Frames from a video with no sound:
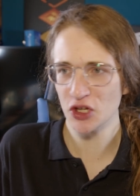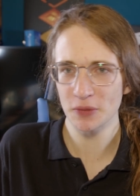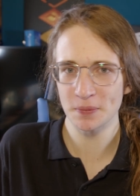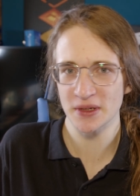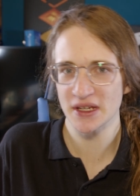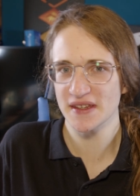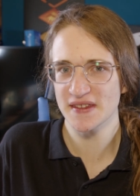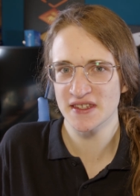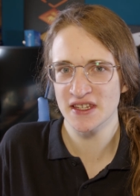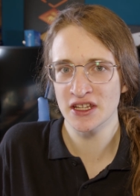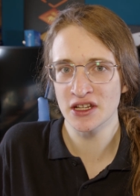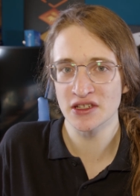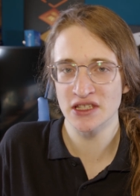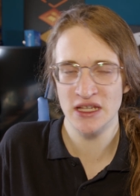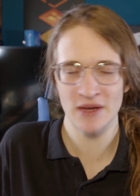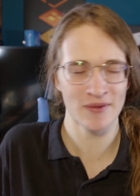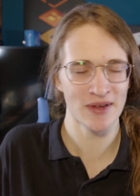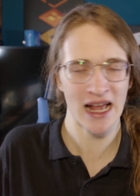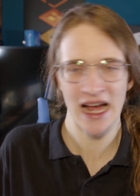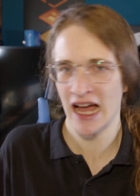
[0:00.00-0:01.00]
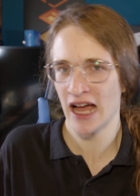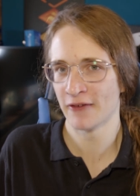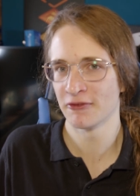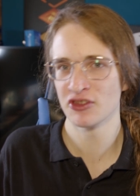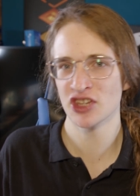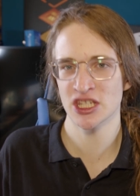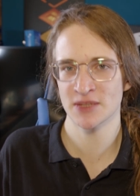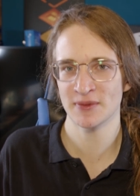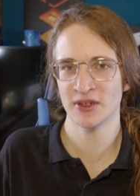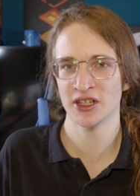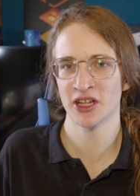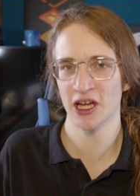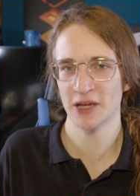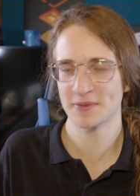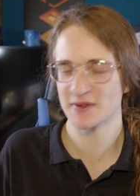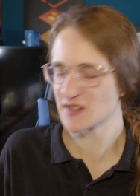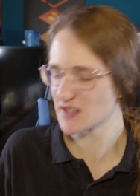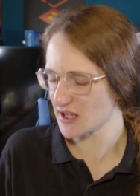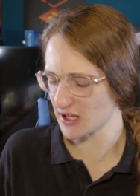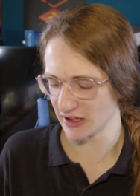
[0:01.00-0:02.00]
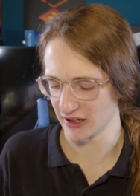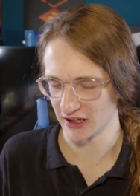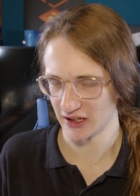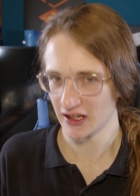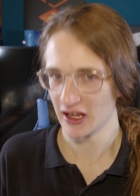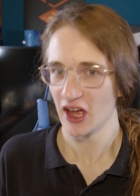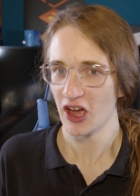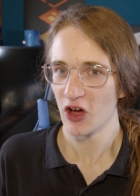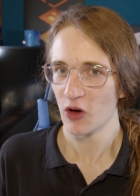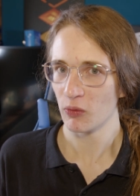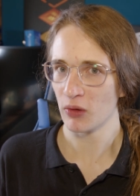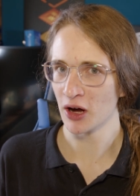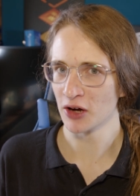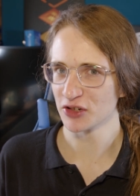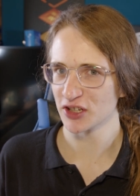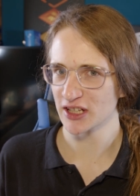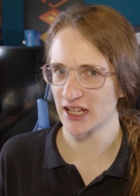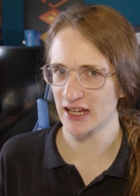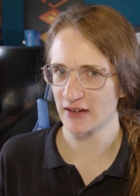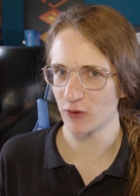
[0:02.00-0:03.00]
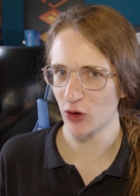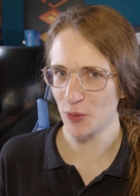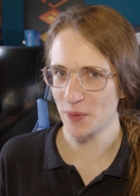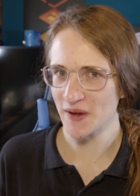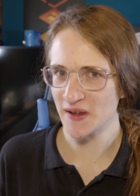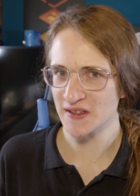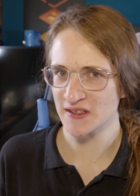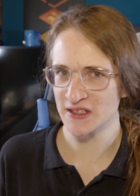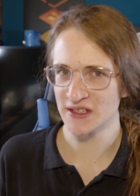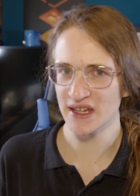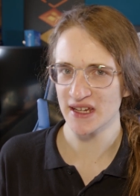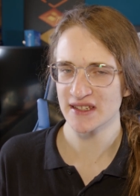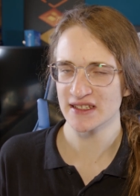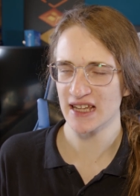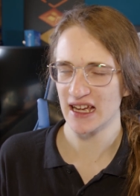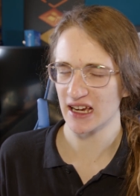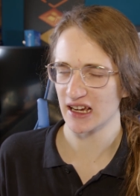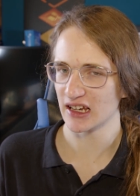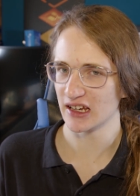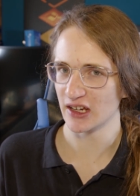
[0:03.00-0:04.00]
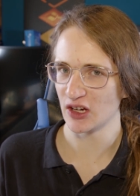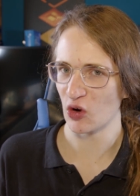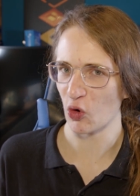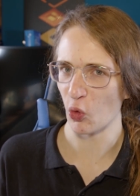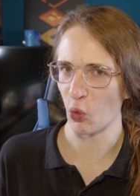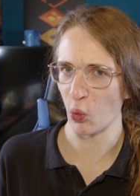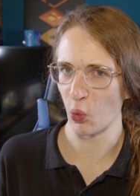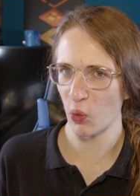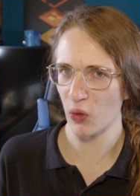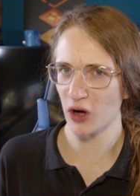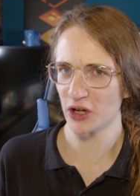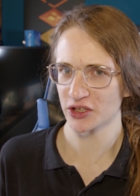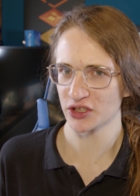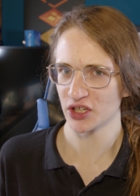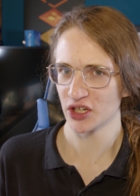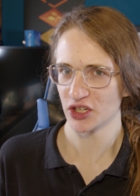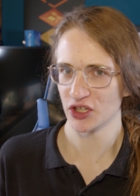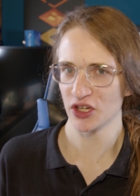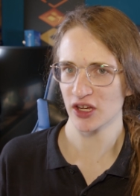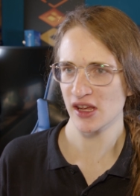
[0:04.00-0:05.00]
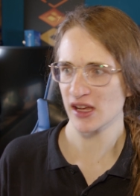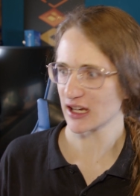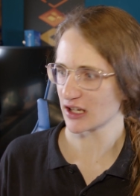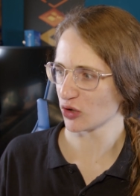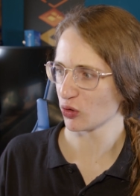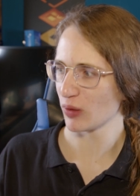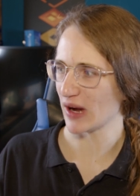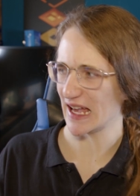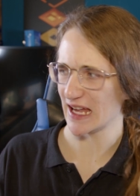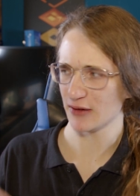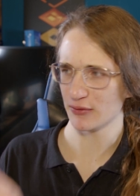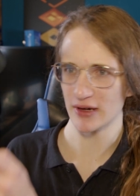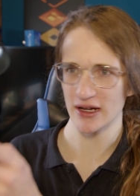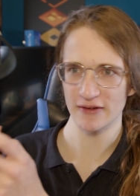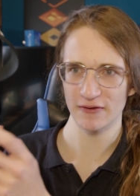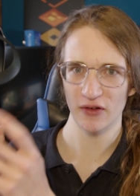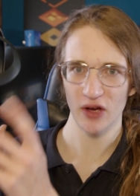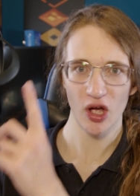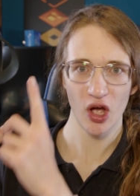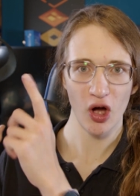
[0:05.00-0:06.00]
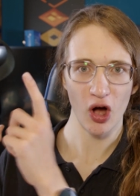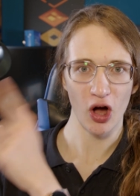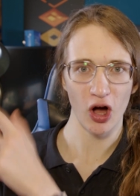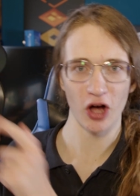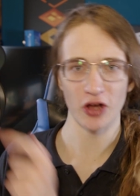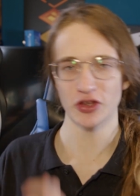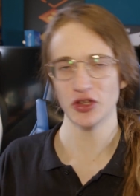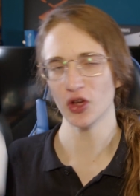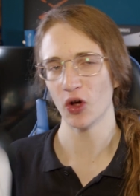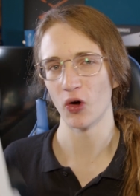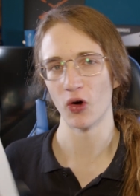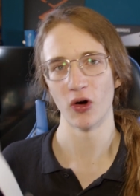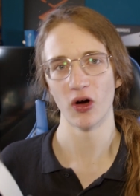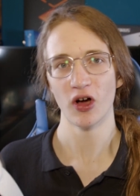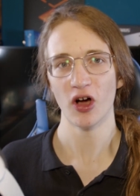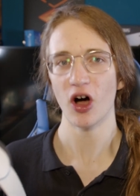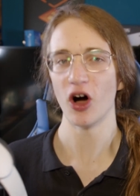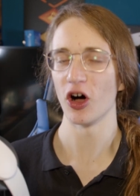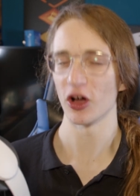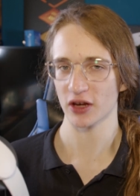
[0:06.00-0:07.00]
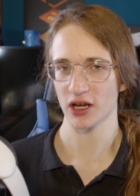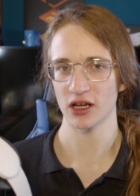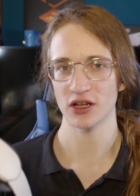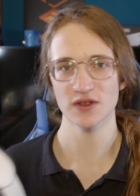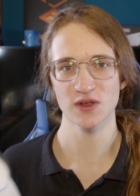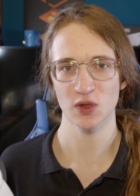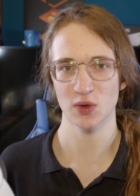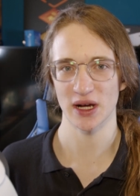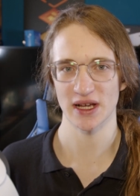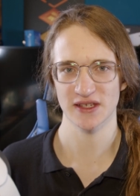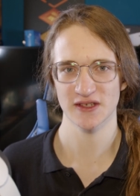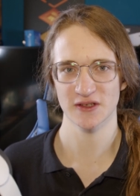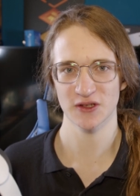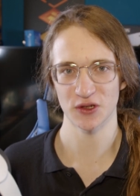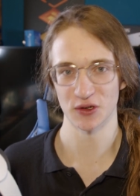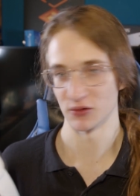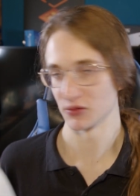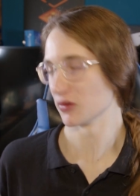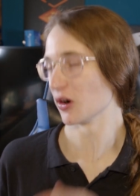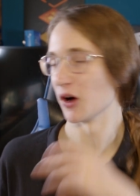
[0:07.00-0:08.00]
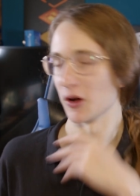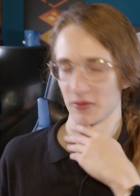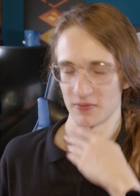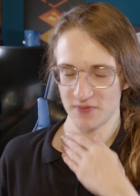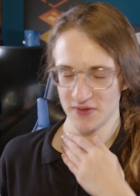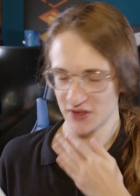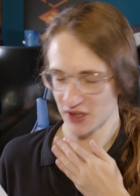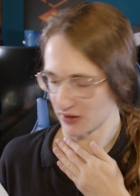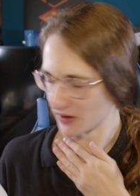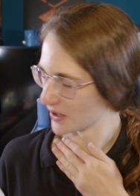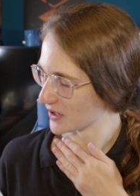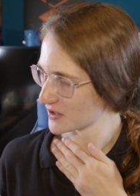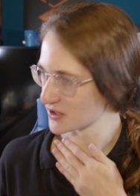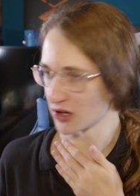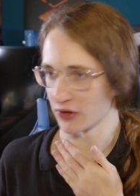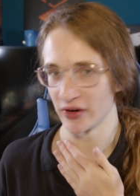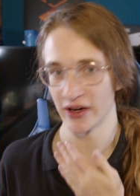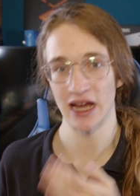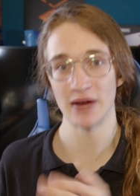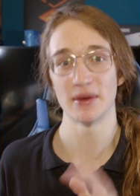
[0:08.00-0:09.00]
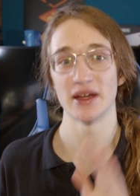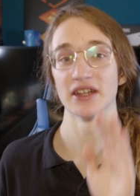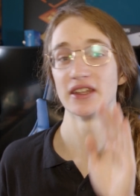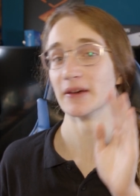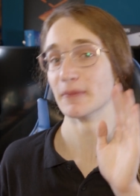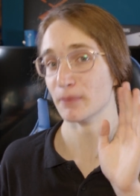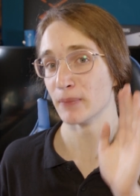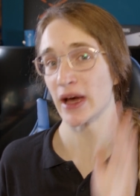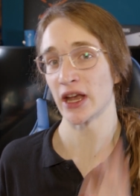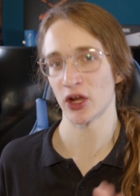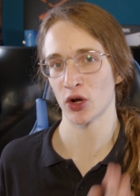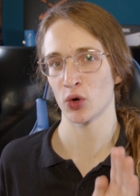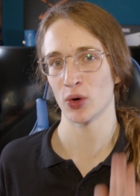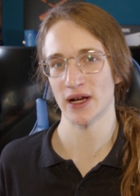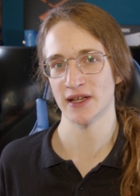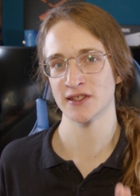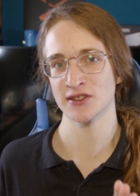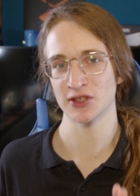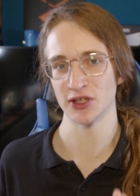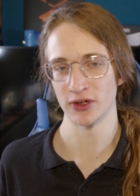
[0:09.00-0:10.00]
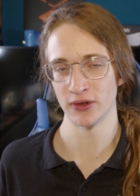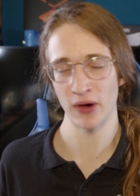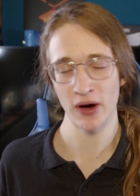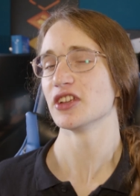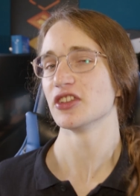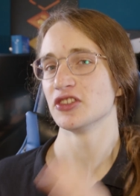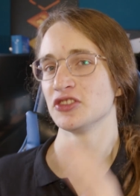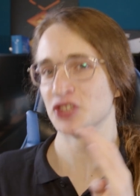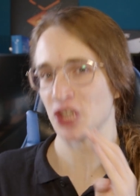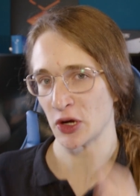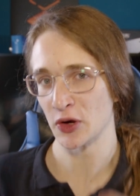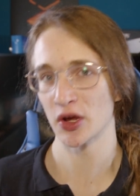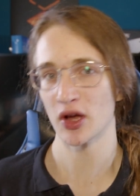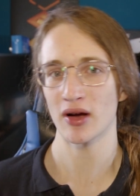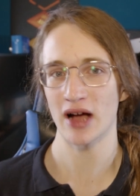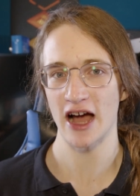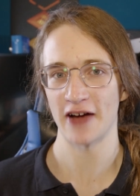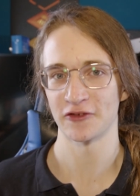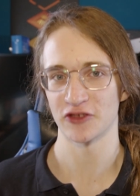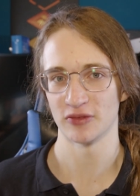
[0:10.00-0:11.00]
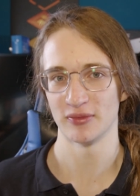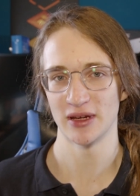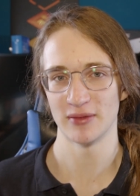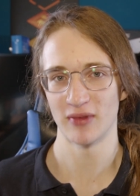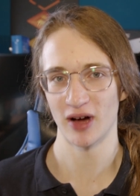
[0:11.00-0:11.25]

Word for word: your PC doesn't even have USB Type-C? Well, today we'll be seeing exactly what you can get away with on your Oculus Quest 2. Oh, sorry, I meant Meta Quest 2. Don't go after me,